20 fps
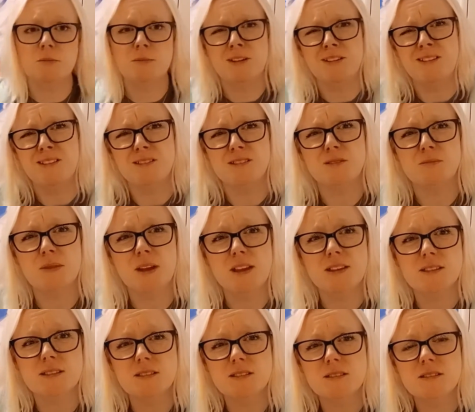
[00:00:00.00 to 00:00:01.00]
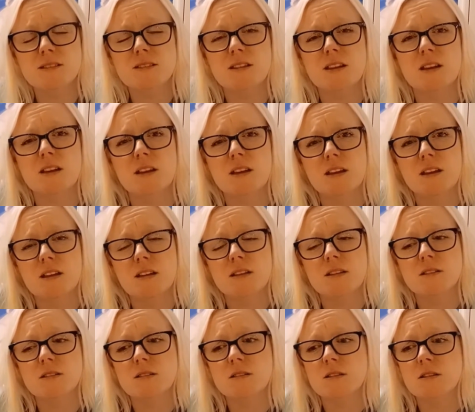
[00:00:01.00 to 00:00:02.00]
I learned some lessons,
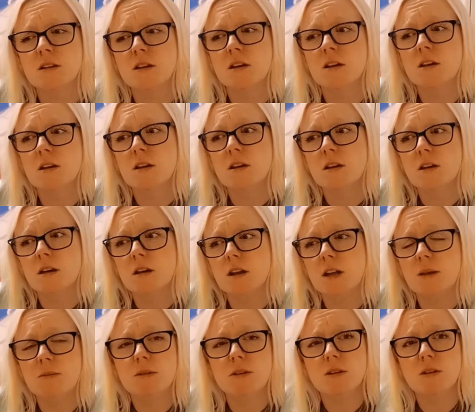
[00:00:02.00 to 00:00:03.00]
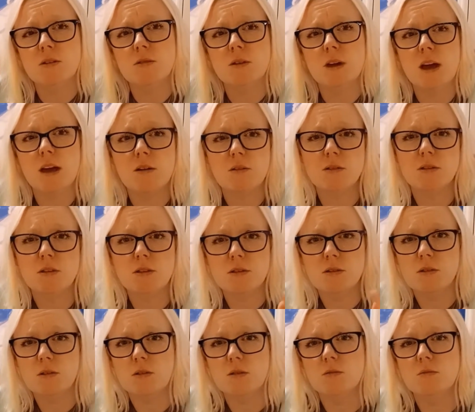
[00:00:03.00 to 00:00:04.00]
and let me know how you
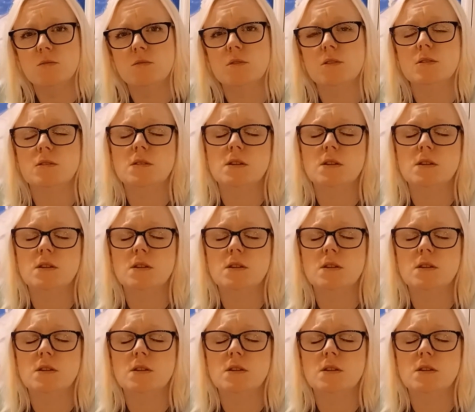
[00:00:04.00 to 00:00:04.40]
got on